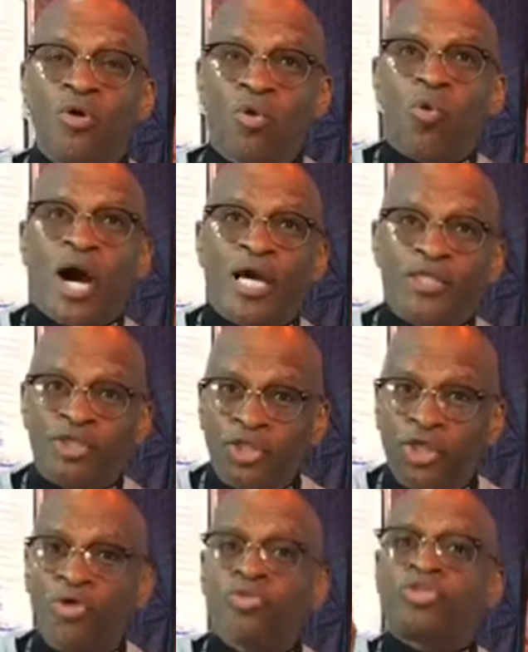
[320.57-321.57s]
why
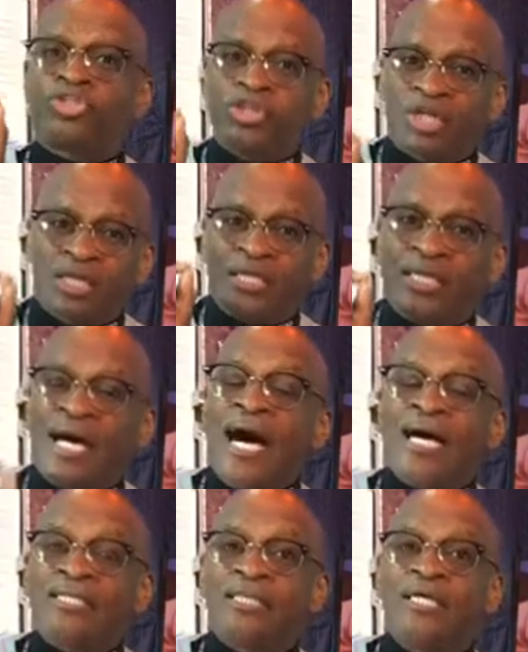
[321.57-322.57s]
you should
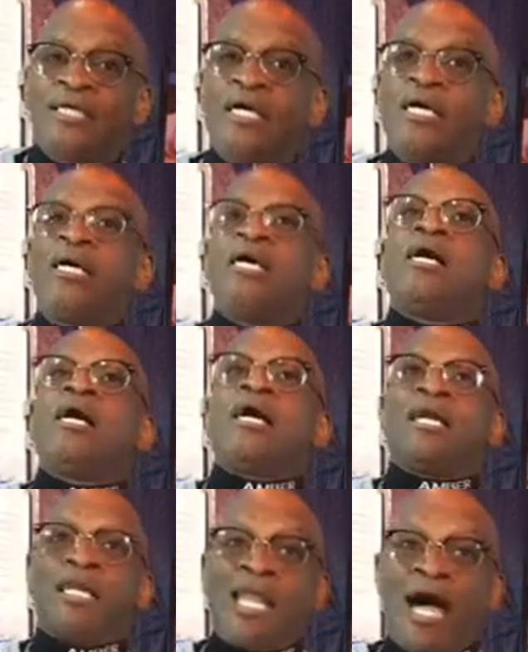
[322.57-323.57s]
not
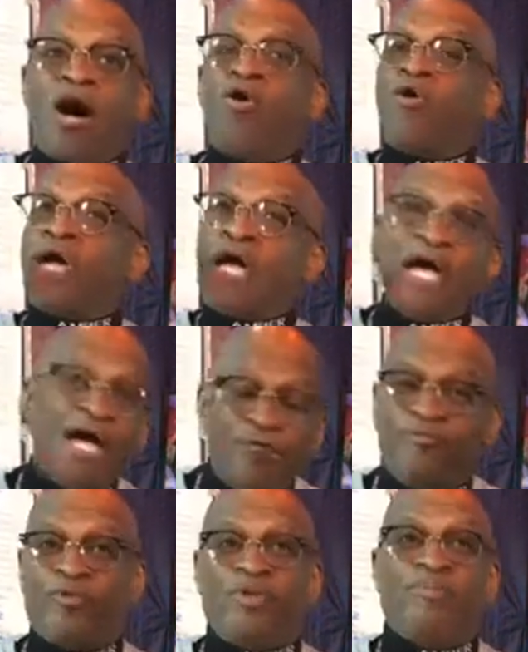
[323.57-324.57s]
allow
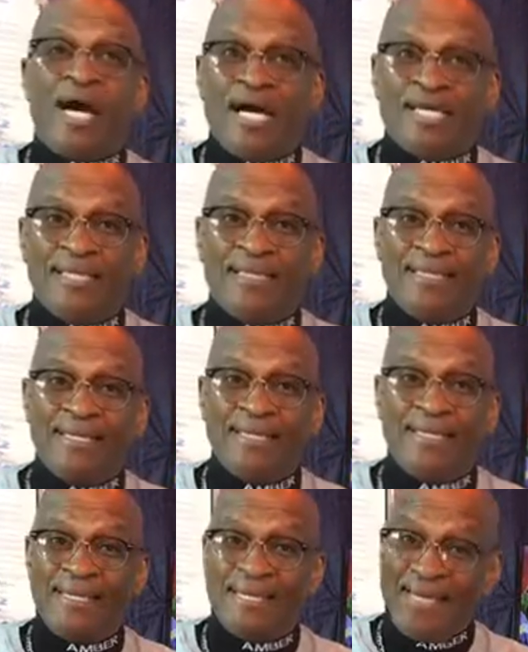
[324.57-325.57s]
everybody
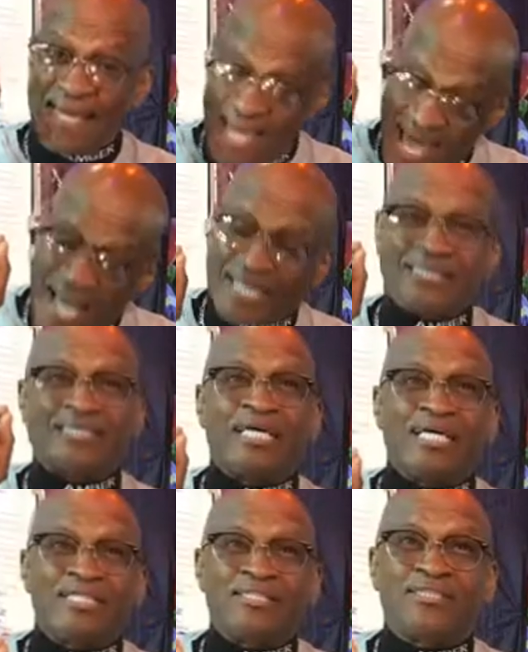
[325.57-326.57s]

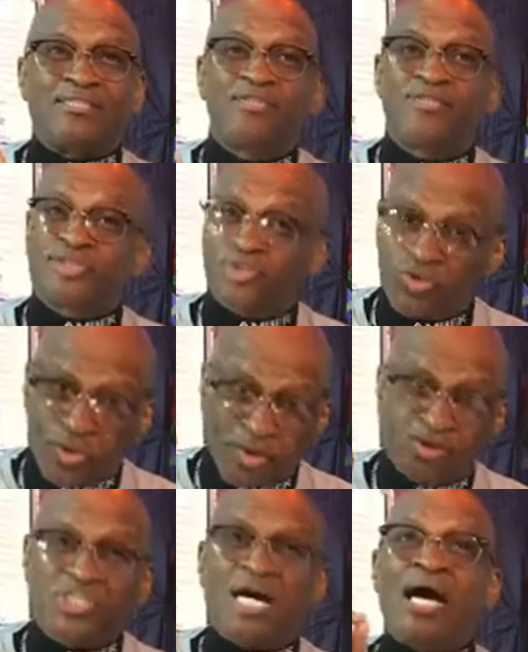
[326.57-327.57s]
access to
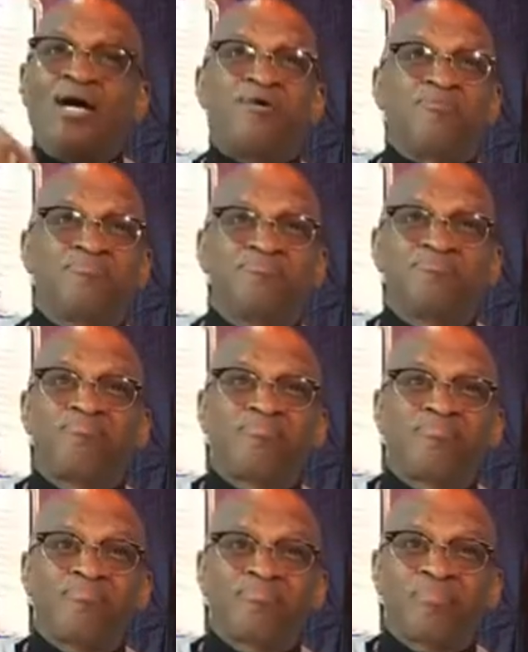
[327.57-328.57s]
your child.
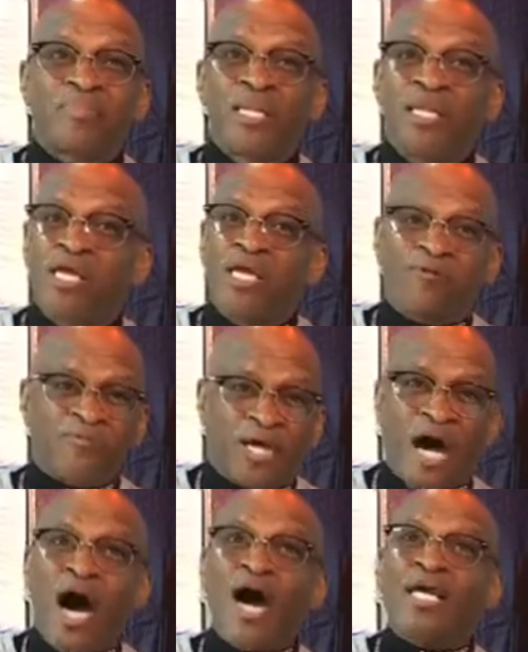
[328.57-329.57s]
If
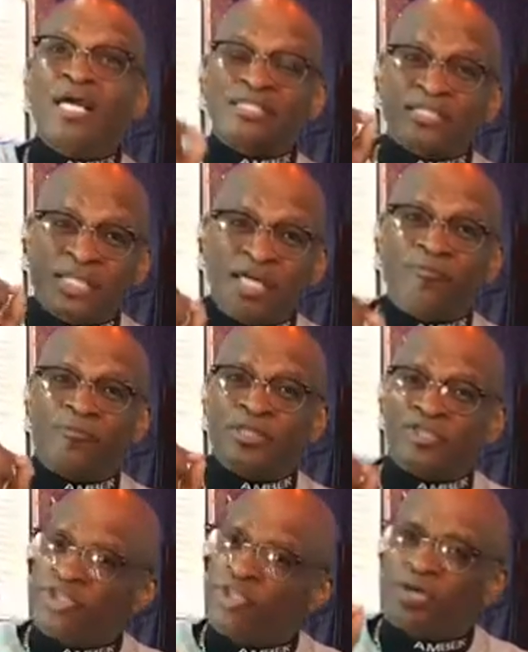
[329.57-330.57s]
God has
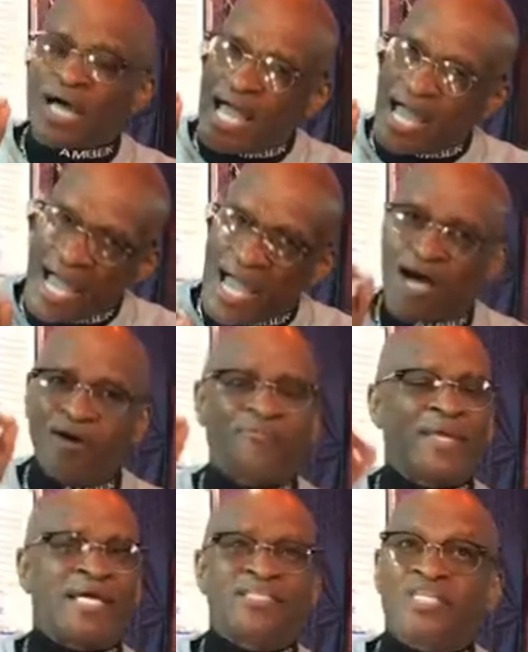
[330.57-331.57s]
gifted you to have
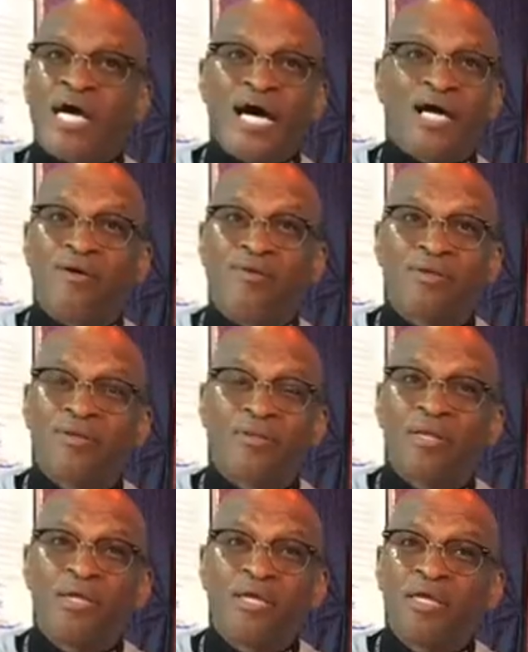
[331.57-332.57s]
that child,
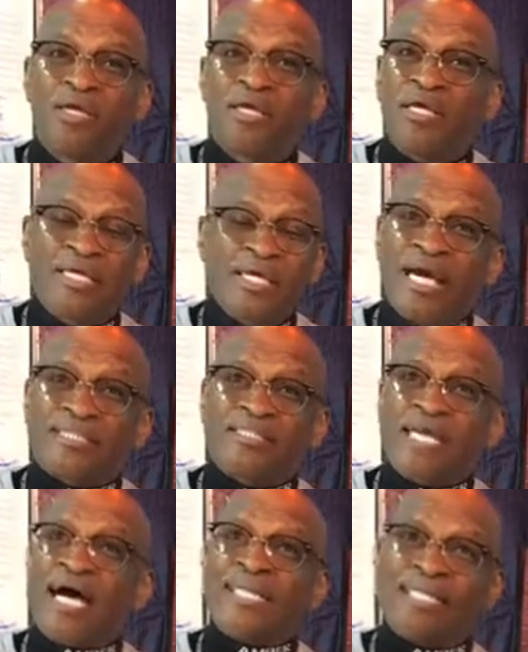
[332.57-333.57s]
He has
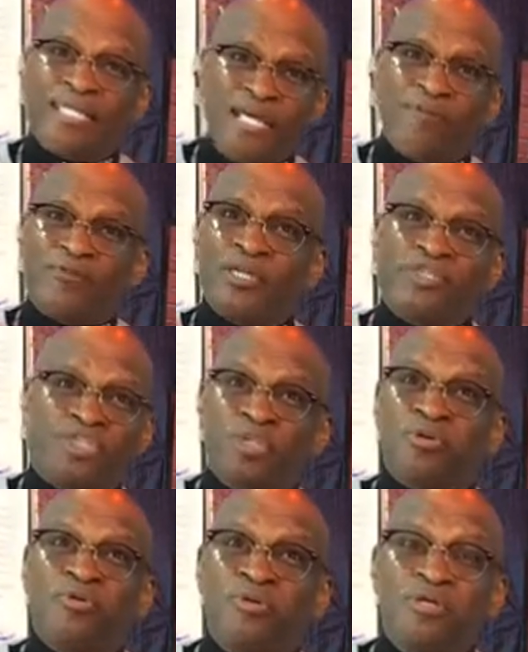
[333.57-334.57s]
not gifted
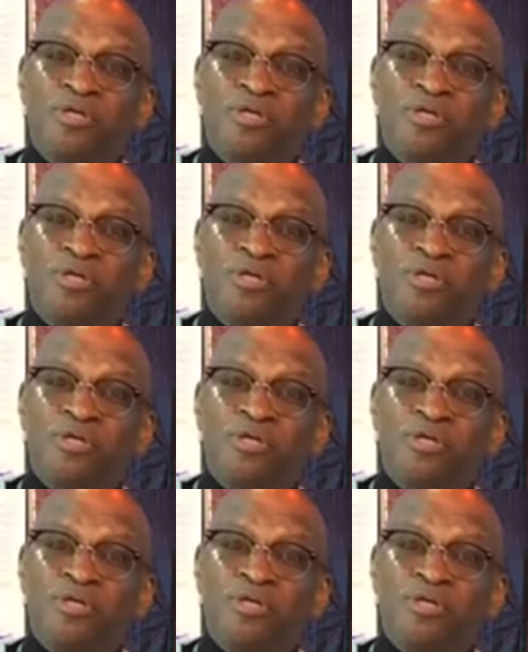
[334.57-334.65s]
you